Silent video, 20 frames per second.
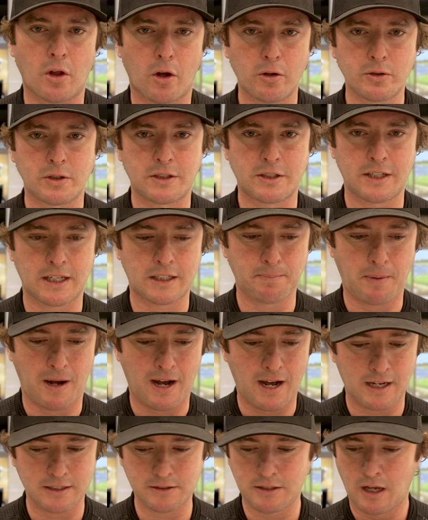Those are 6
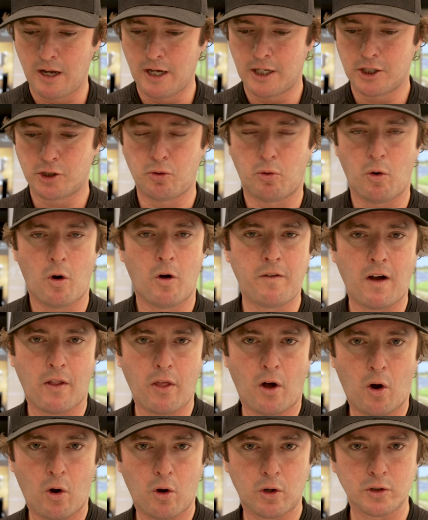pars, 12
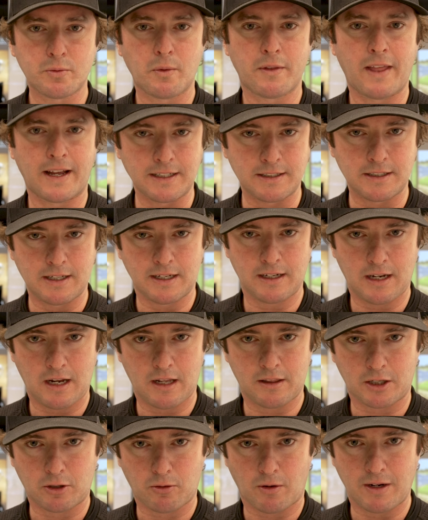other holes where they didn't
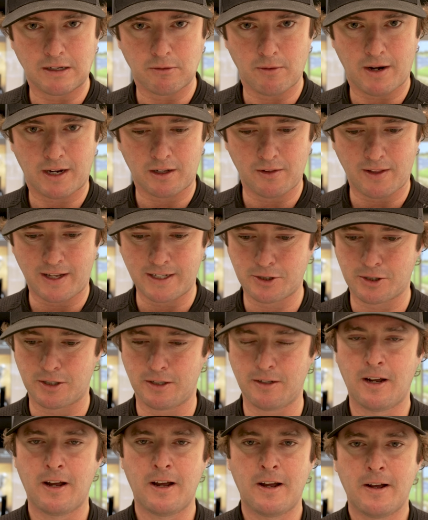hit the green in
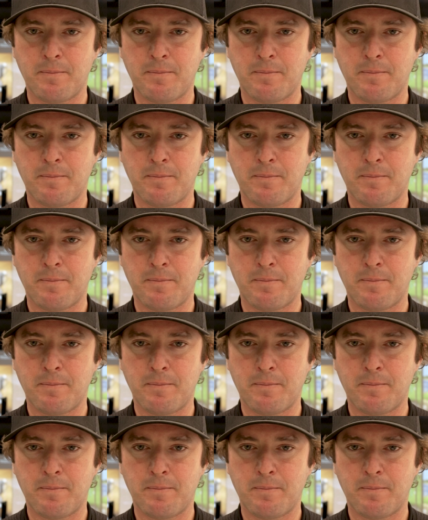regulation.